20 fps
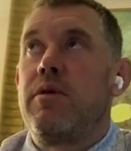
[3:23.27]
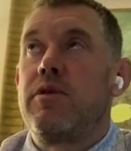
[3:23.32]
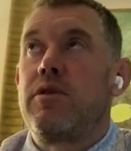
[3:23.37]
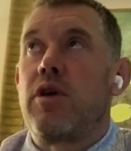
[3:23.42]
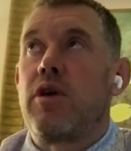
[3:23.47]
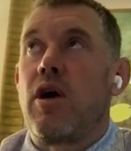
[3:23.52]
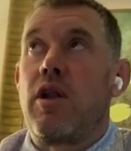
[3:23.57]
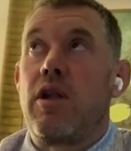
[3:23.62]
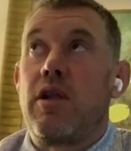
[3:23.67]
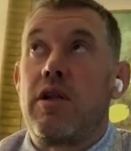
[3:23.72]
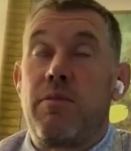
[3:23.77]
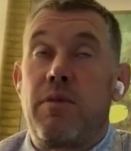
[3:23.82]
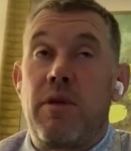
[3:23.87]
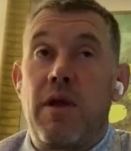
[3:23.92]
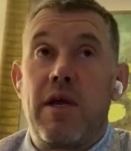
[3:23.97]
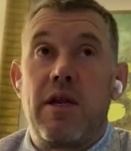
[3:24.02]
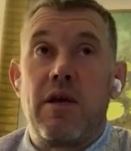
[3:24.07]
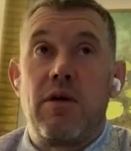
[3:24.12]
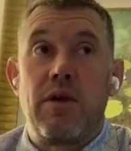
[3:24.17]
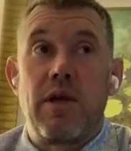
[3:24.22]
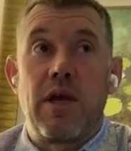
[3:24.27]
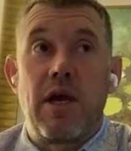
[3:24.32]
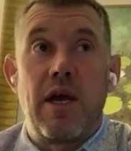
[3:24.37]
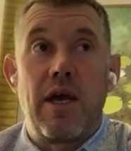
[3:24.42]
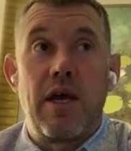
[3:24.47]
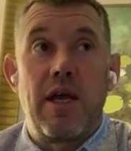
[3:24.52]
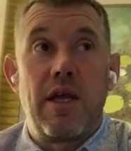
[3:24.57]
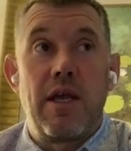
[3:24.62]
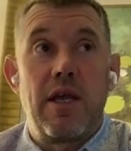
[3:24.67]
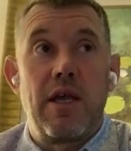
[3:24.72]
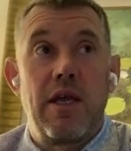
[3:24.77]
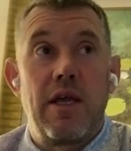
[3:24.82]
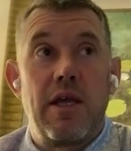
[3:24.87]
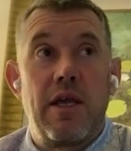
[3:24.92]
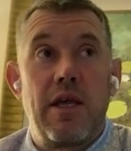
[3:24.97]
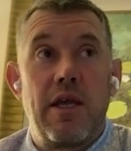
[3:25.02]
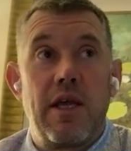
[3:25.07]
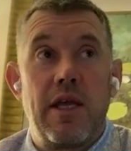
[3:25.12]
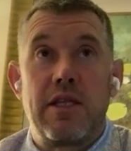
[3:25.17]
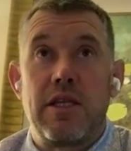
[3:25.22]
Scotland played okay.
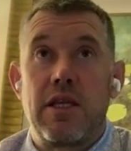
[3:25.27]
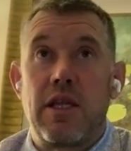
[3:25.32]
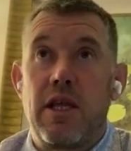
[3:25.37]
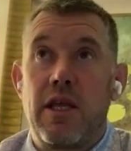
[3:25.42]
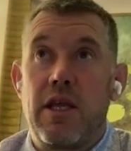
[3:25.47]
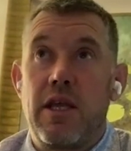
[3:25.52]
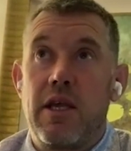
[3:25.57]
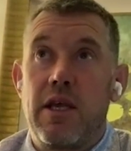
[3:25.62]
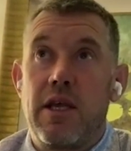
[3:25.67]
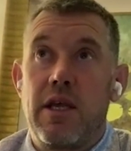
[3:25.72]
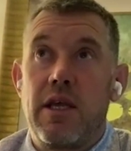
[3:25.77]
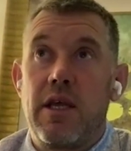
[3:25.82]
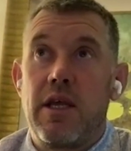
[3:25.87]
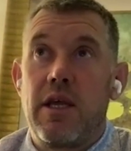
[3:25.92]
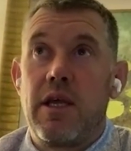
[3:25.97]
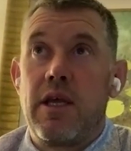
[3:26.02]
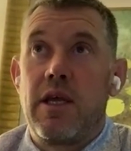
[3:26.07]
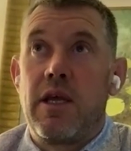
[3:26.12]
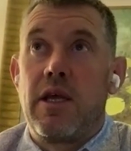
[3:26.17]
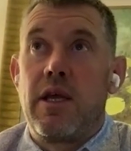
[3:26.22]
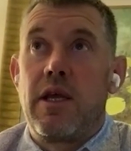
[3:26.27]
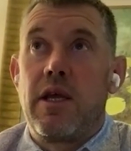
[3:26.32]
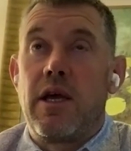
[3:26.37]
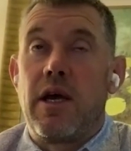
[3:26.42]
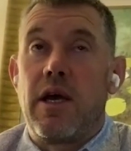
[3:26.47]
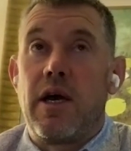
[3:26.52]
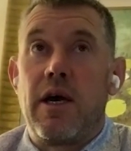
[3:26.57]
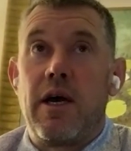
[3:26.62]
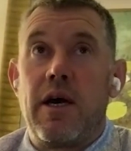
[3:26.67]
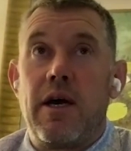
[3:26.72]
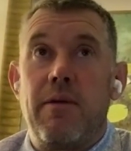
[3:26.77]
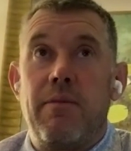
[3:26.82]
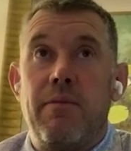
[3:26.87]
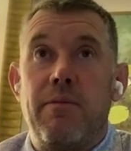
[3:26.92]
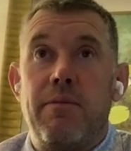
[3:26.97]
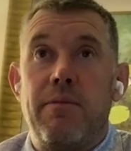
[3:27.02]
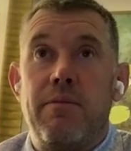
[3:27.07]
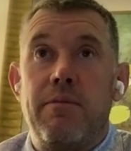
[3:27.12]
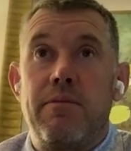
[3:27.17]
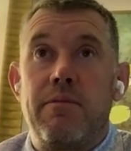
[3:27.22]
Italy
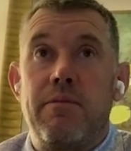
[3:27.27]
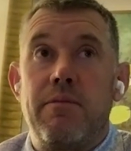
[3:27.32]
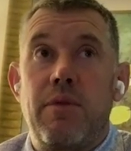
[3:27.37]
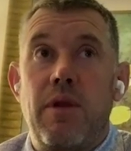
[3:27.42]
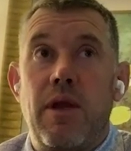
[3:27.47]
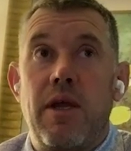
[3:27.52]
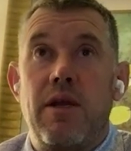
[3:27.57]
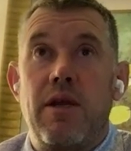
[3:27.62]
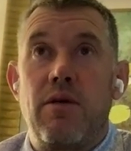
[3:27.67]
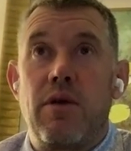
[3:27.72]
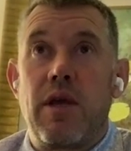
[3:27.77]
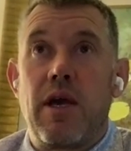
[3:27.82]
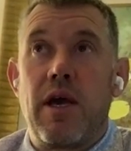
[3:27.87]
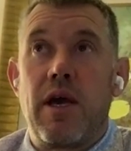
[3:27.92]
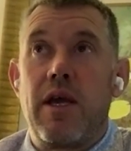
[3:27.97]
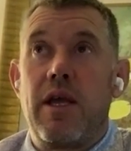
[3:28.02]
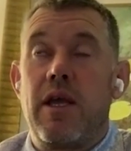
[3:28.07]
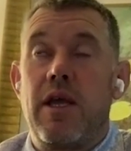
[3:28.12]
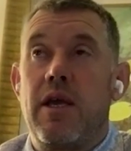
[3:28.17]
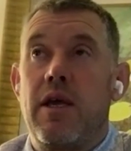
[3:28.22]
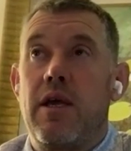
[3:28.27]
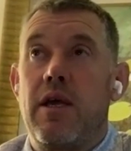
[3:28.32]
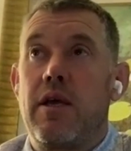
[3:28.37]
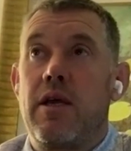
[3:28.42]
played okay.